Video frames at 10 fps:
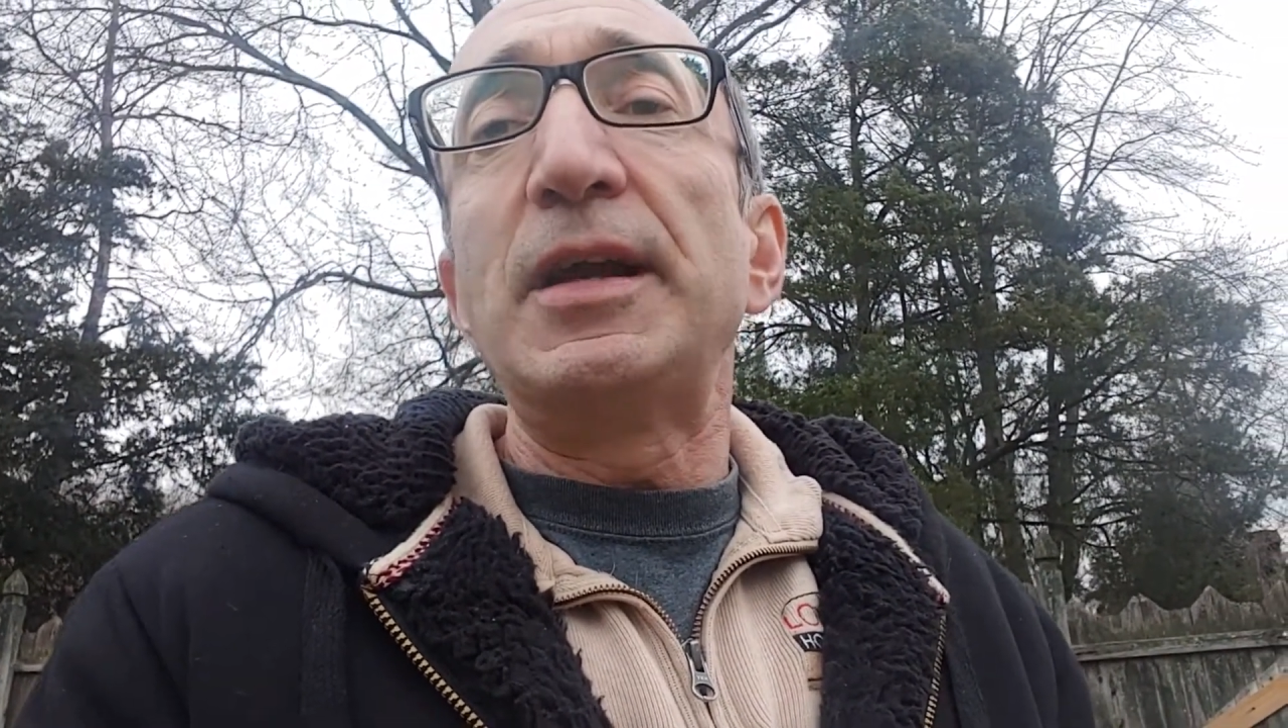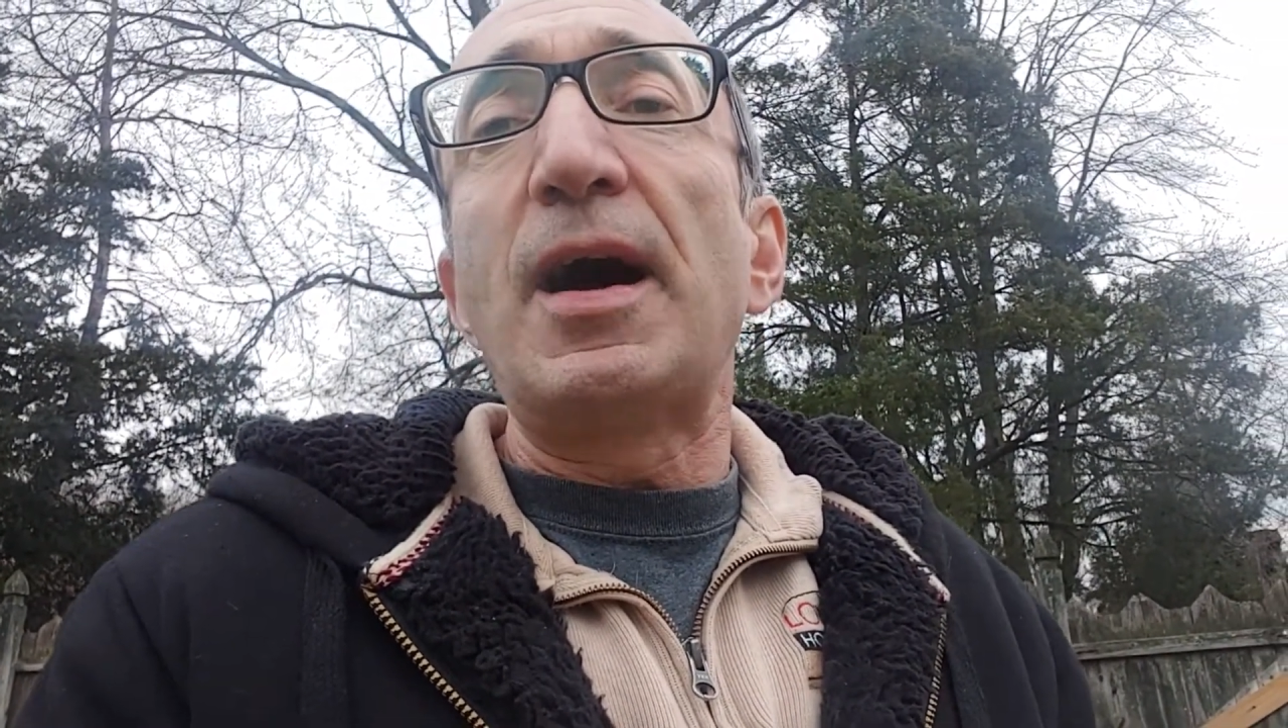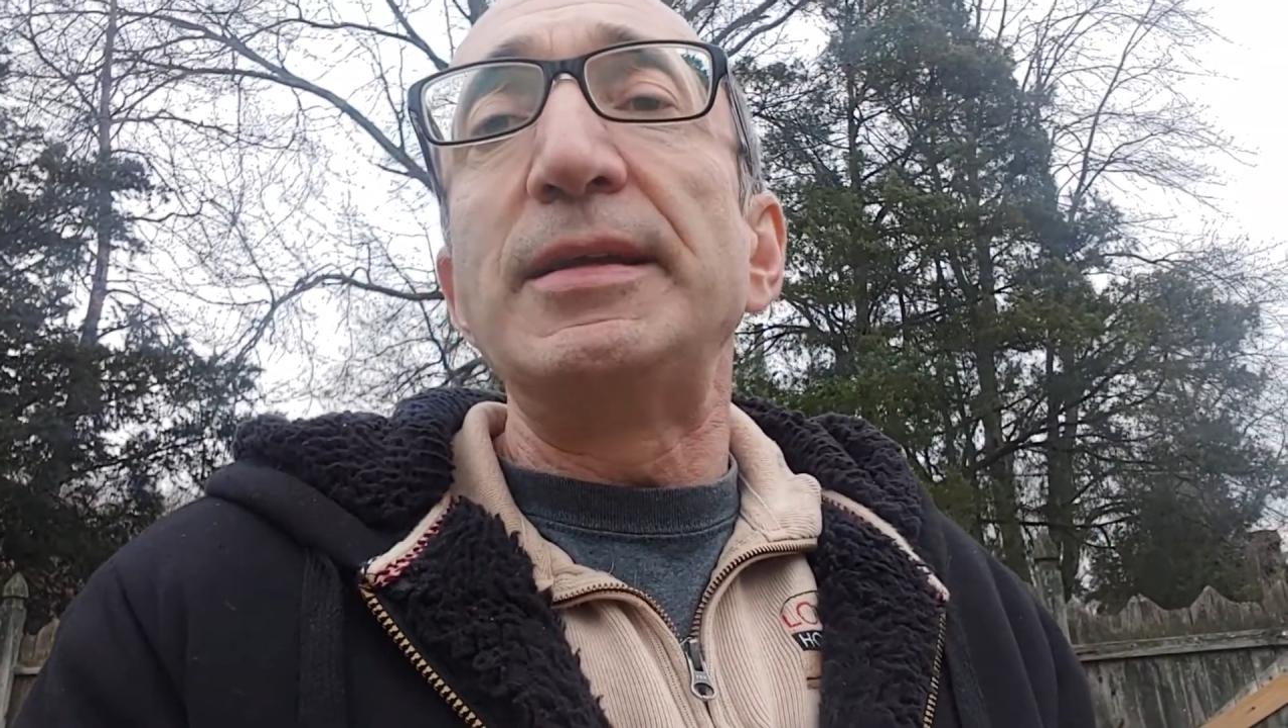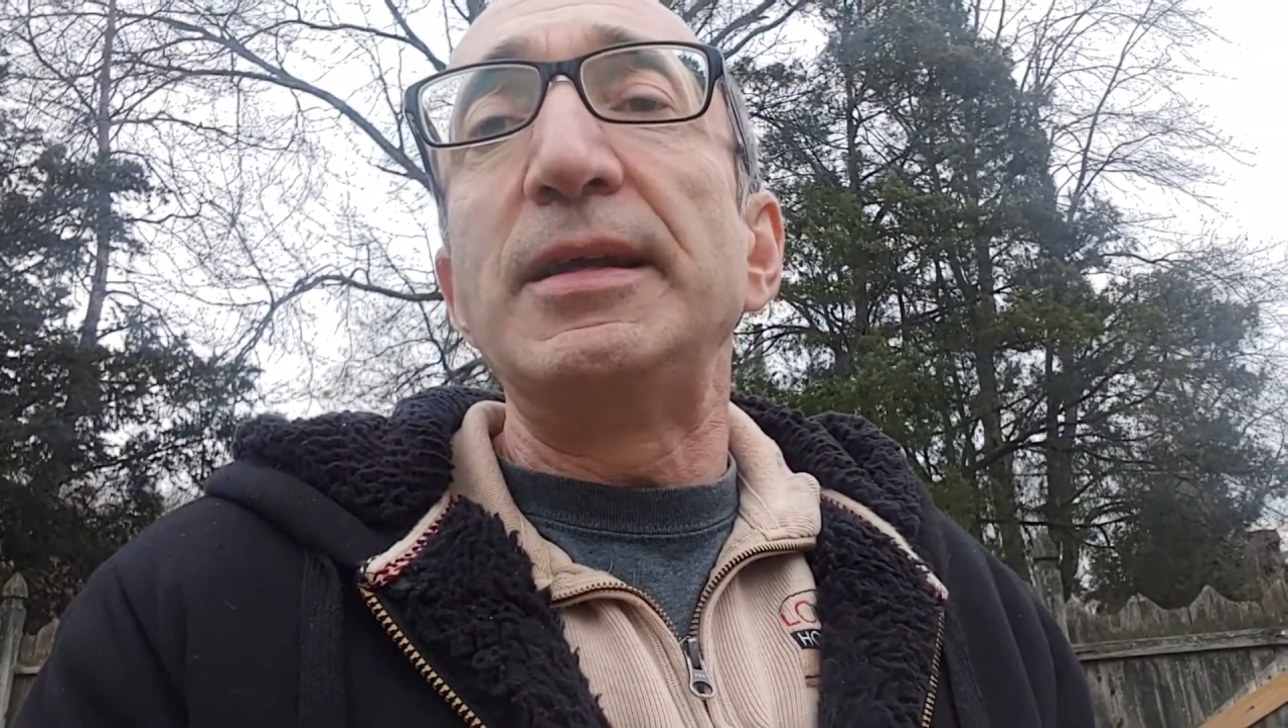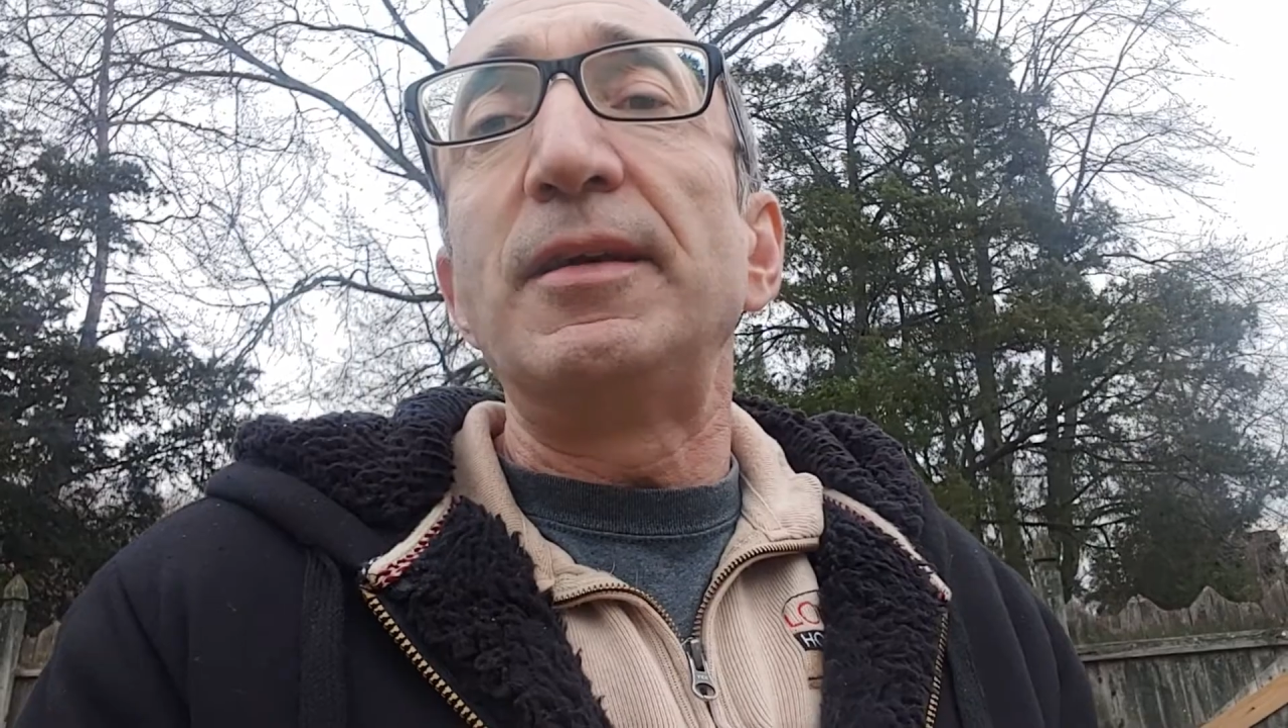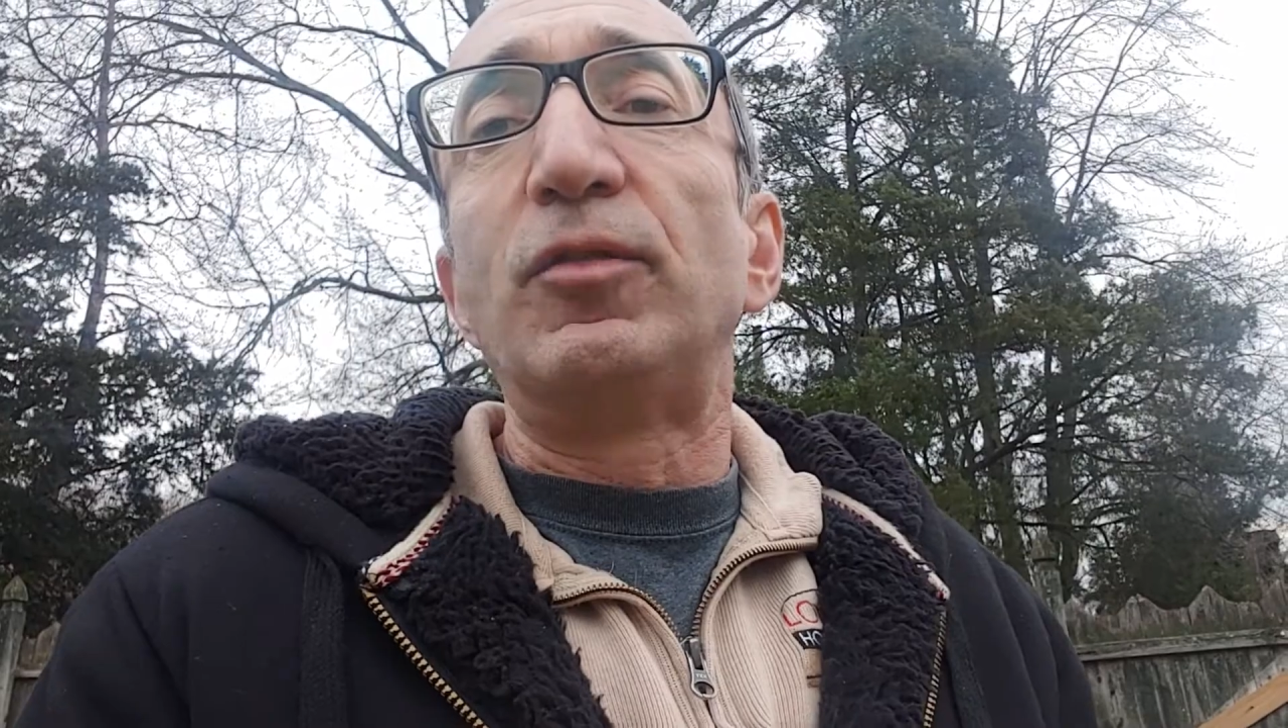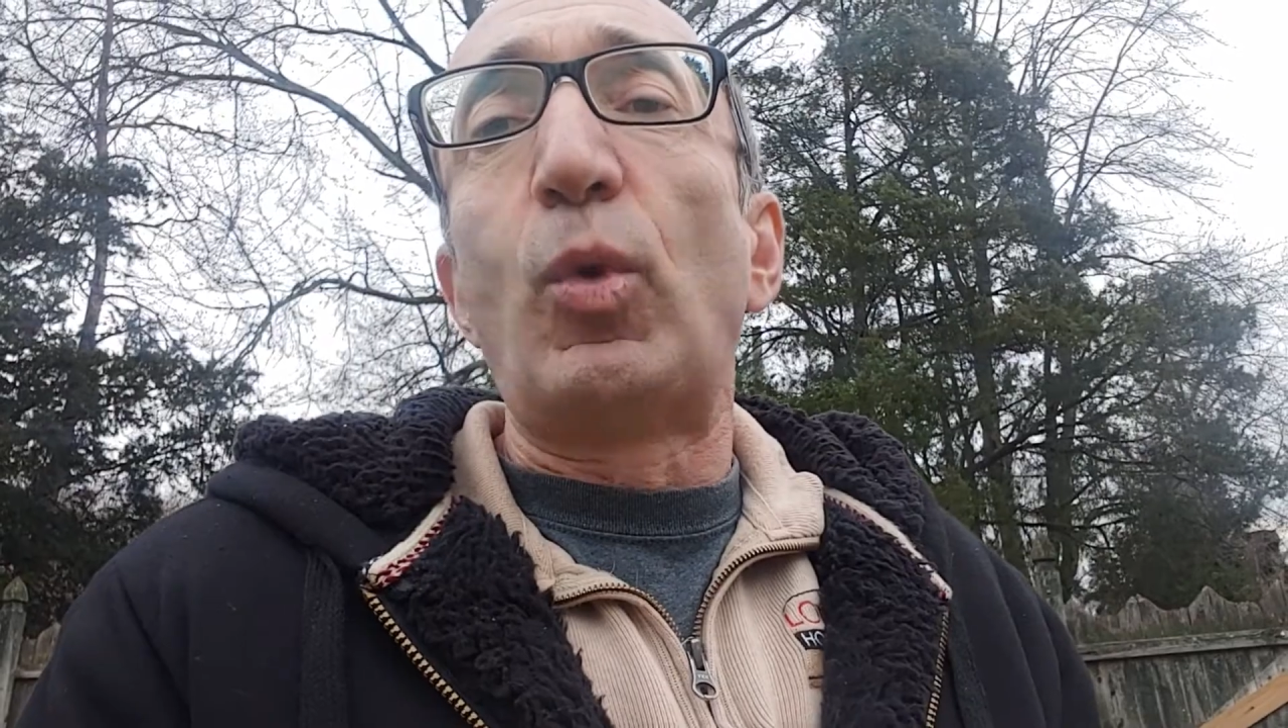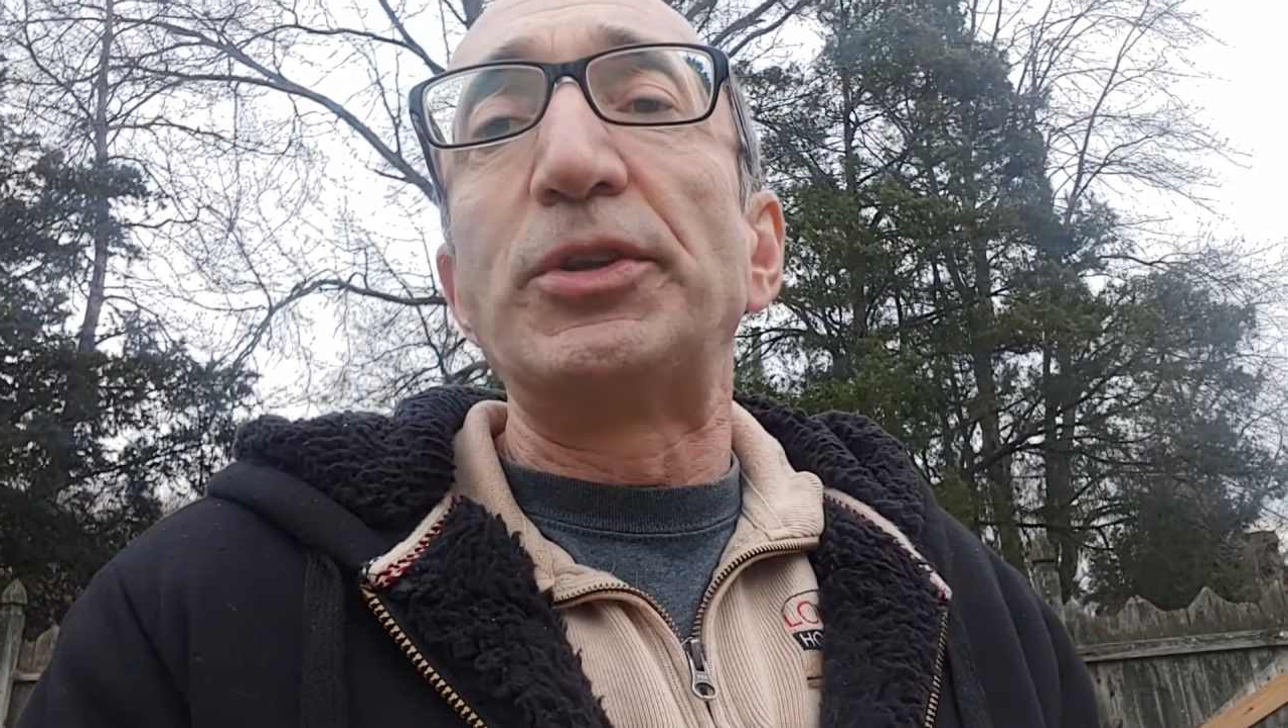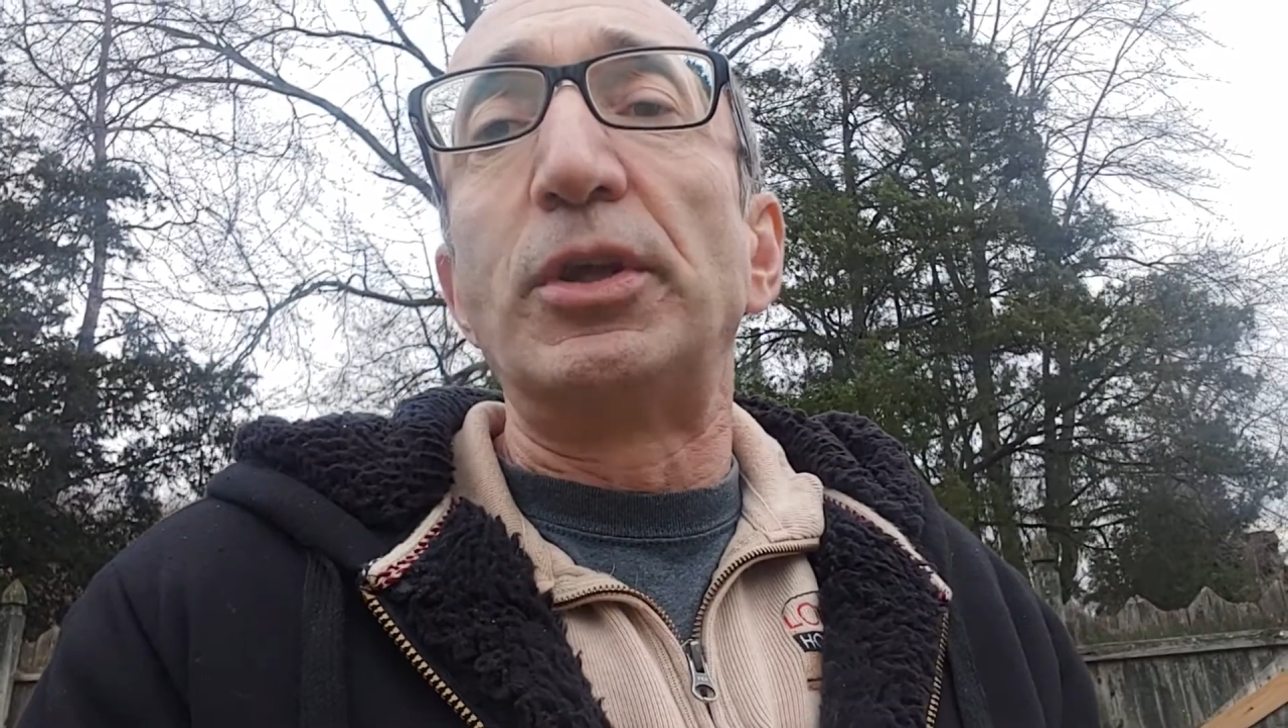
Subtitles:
idea of what